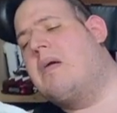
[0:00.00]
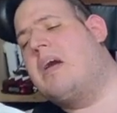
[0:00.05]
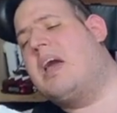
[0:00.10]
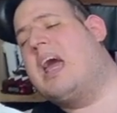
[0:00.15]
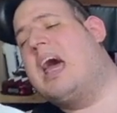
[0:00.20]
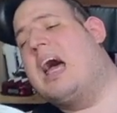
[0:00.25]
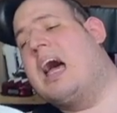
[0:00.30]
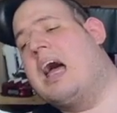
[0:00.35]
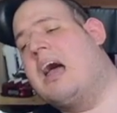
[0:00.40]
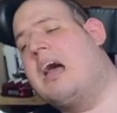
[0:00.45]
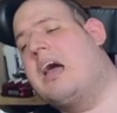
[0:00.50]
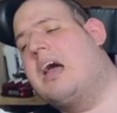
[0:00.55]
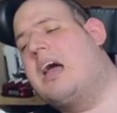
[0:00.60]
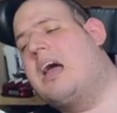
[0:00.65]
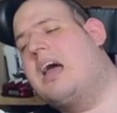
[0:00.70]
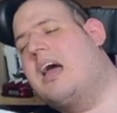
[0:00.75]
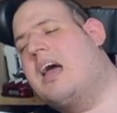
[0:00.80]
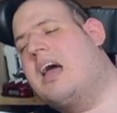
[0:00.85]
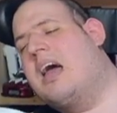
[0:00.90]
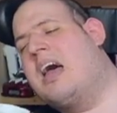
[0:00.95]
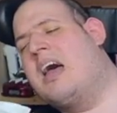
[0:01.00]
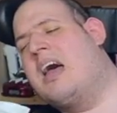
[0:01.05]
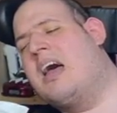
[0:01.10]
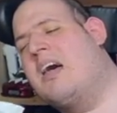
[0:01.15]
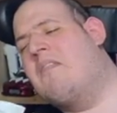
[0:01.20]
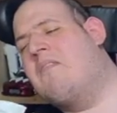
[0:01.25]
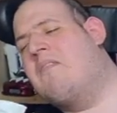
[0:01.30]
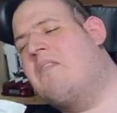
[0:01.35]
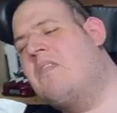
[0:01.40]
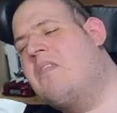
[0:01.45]
yeah,
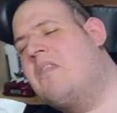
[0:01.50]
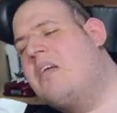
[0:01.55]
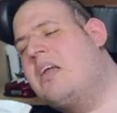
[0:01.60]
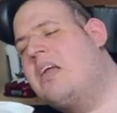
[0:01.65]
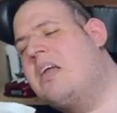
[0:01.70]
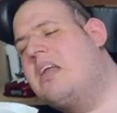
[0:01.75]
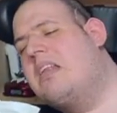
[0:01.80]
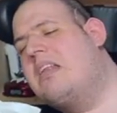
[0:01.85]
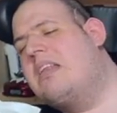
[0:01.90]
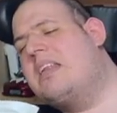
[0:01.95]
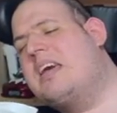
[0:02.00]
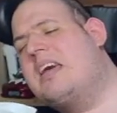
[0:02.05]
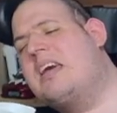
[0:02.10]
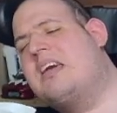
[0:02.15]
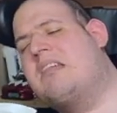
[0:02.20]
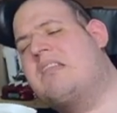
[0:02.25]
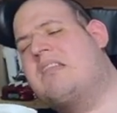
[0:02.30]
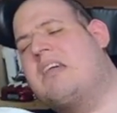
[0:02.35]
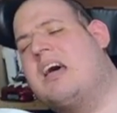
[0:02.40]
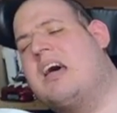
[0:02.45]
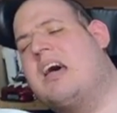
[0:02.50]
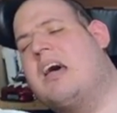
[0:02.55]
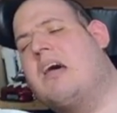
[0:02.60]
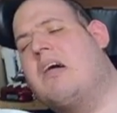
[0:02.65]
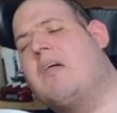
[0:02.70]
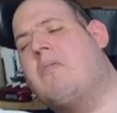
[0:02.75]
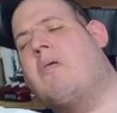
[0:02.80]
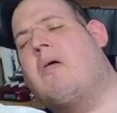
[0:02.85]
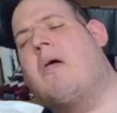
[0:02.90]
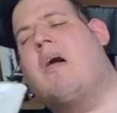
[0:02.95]
these
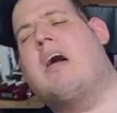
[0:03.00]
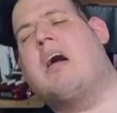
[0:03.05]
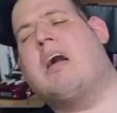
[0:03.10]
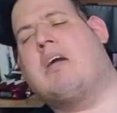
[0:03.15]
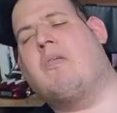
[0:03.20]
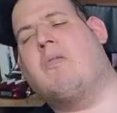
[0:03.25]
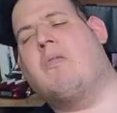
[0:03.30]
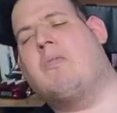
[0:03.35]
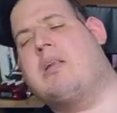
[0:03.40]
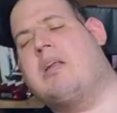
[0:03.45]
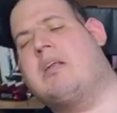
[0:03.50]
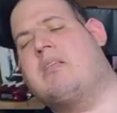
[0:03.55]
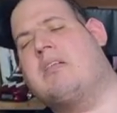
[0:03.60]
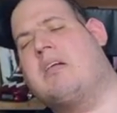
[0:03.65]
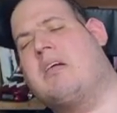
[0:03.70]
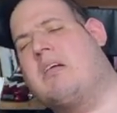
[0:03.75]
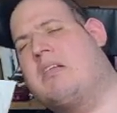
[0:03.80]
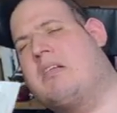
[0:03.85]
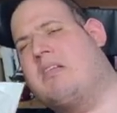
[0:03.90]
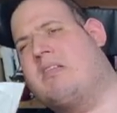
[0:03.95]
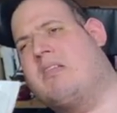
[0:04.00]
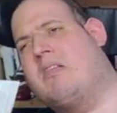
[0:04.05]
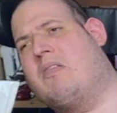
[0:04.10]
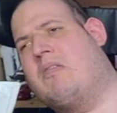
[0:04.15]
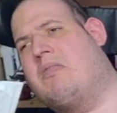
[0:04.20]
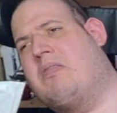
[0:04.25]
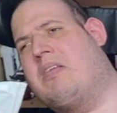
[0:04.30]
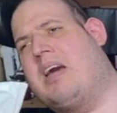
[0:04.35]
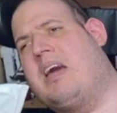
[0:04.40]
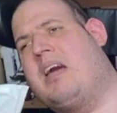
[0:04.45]
are what I call the dinosaur
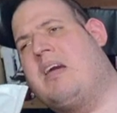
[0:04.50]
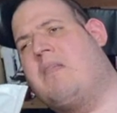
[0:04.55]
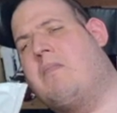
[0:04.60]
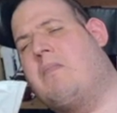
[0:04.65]
feet,